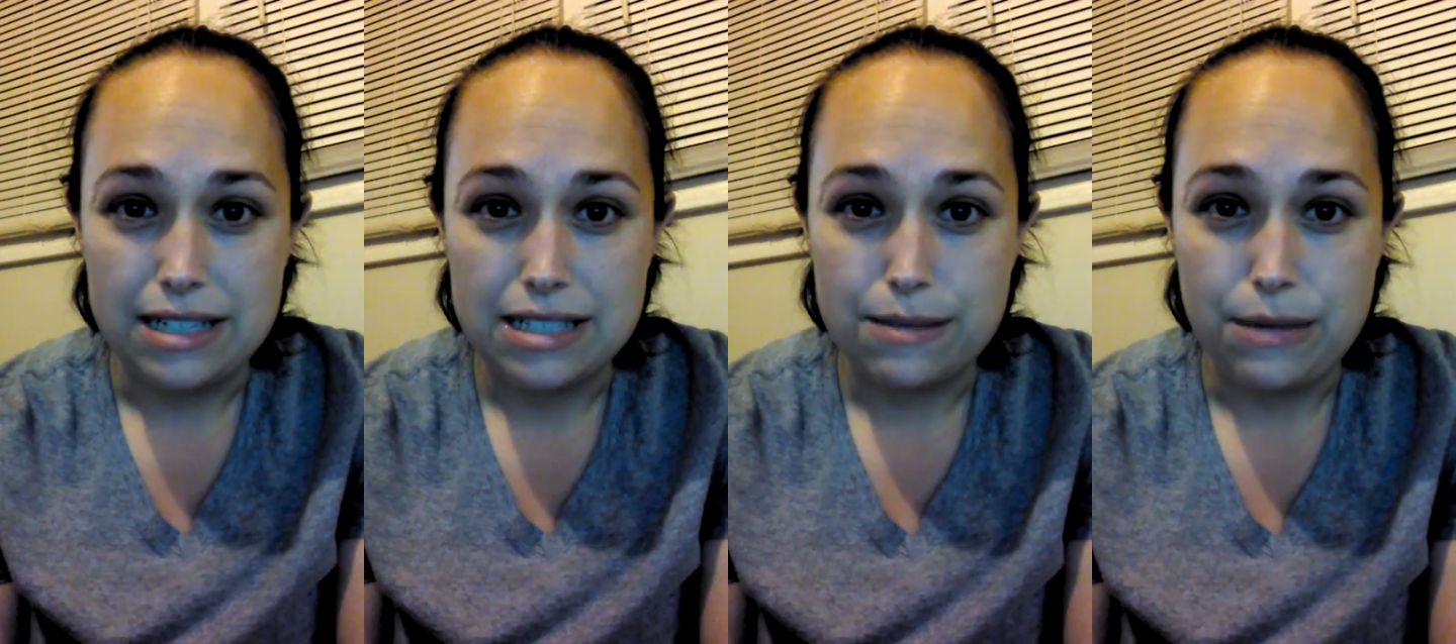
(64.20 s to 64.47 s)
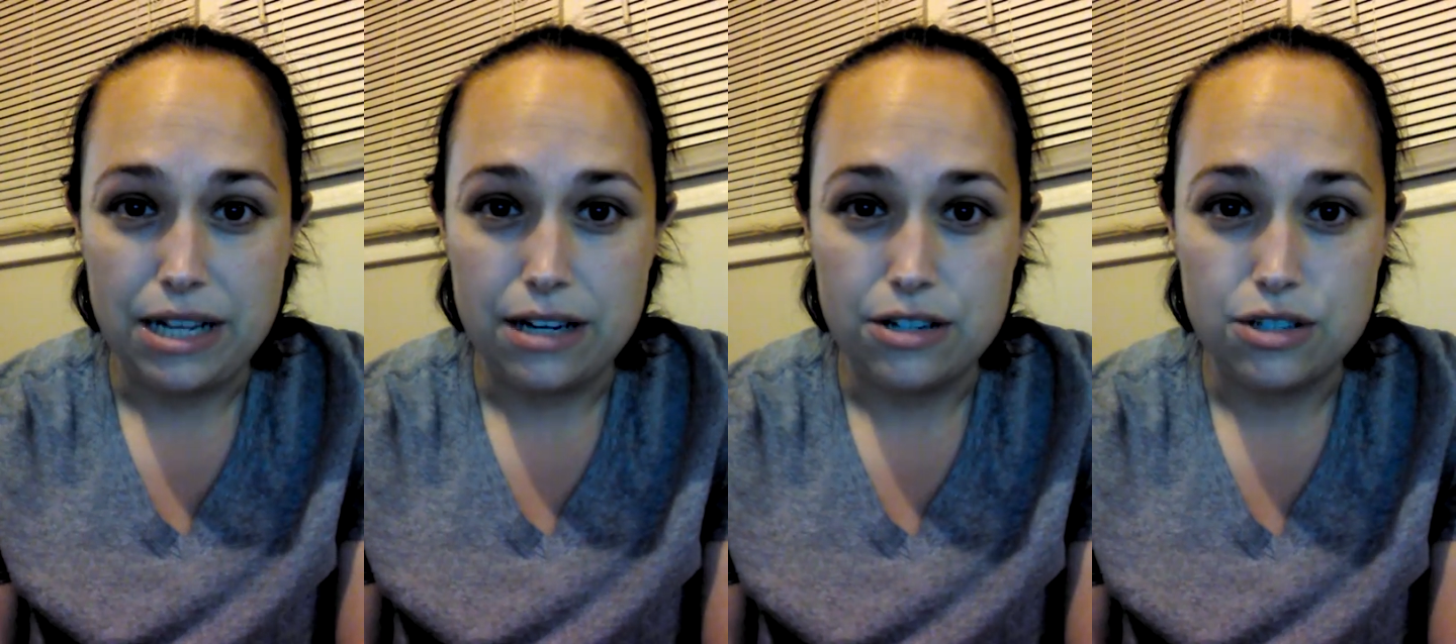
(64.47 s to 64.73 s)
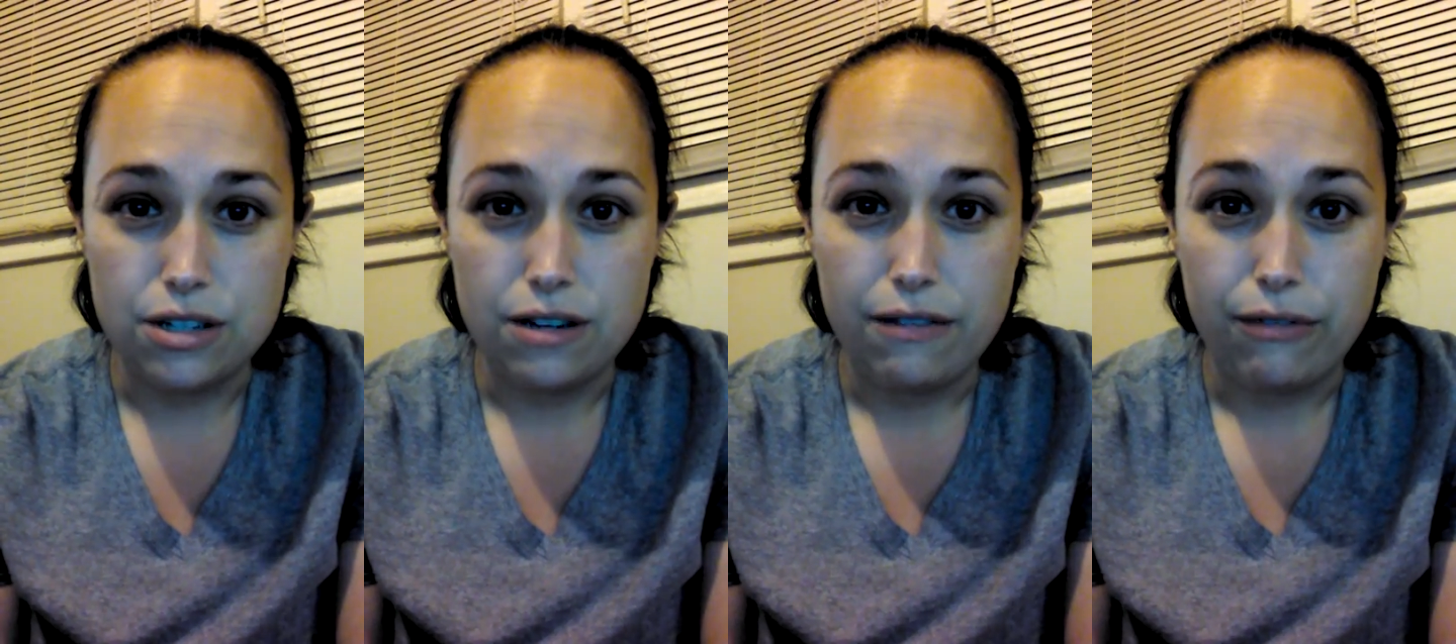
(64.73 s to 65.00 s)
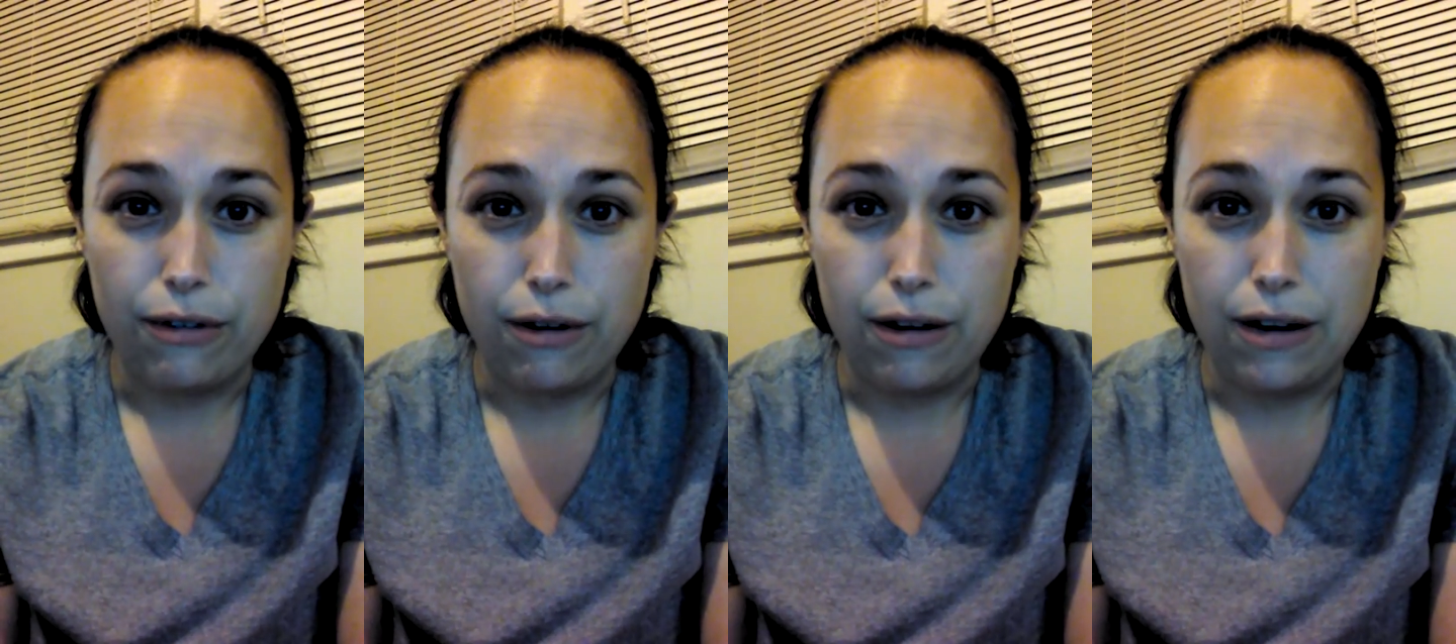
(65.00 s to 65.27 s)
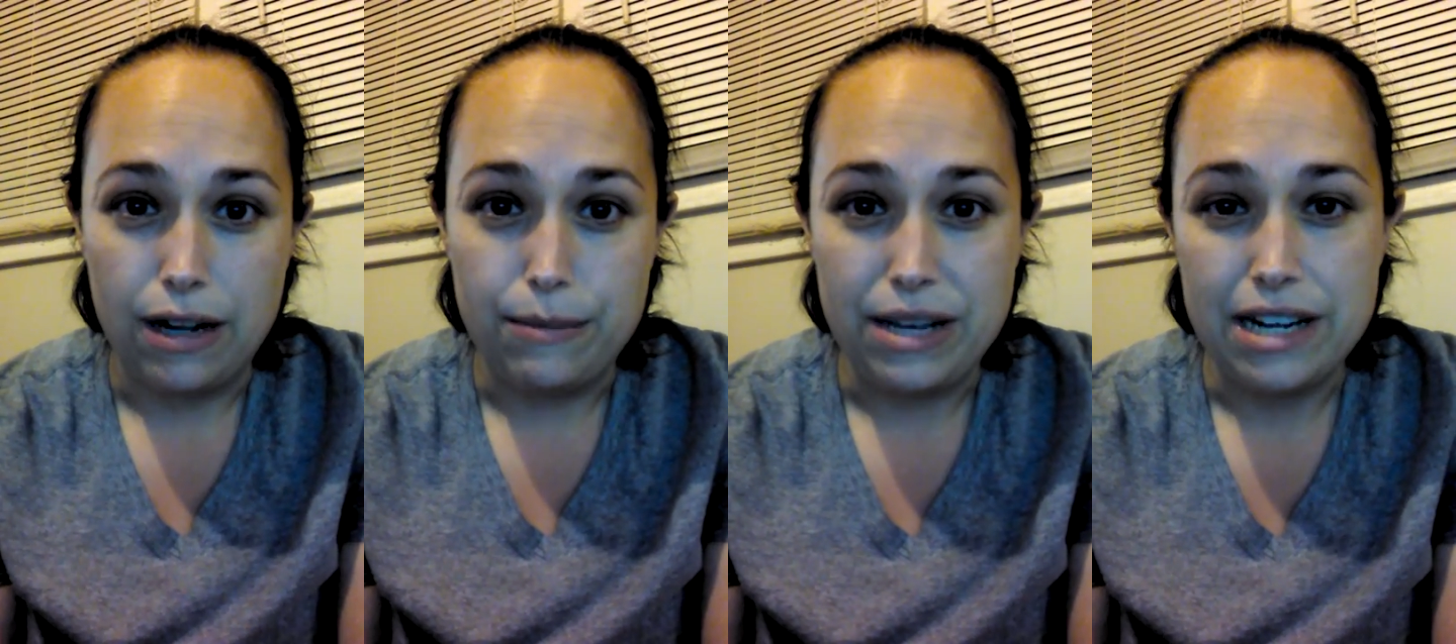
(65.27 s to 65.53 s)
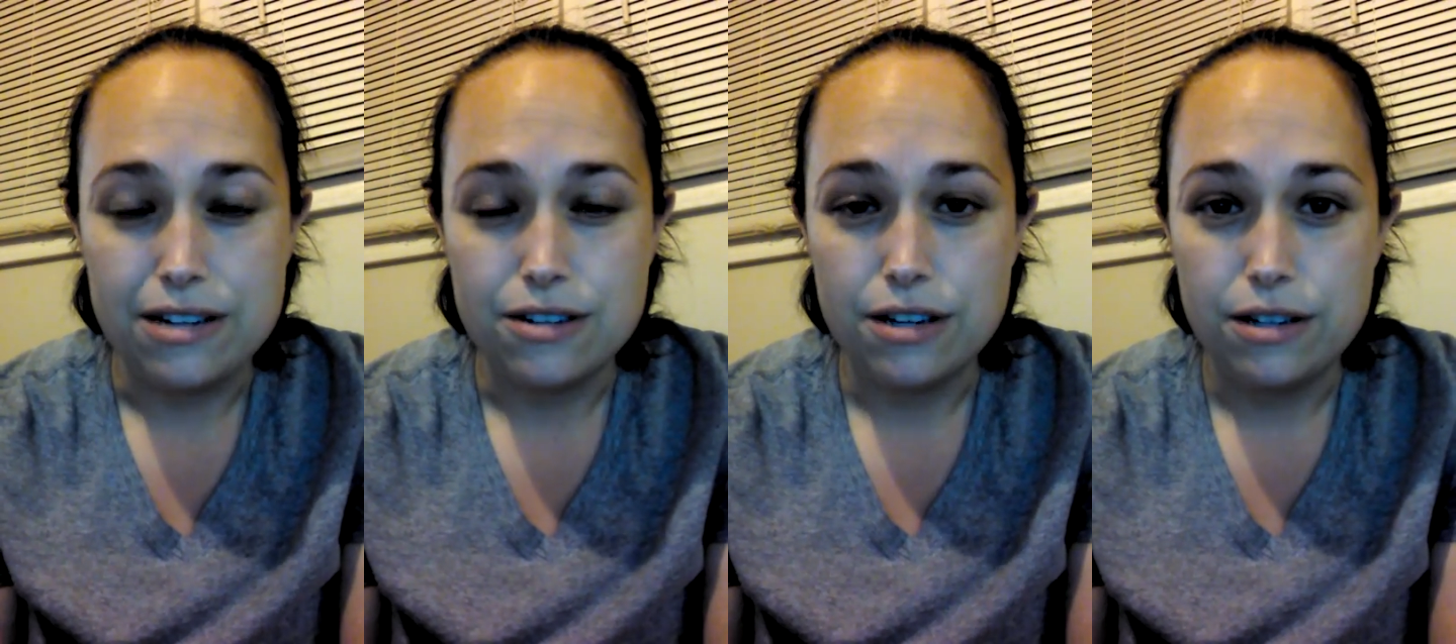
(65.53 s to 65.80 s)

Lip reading: desk manager for a major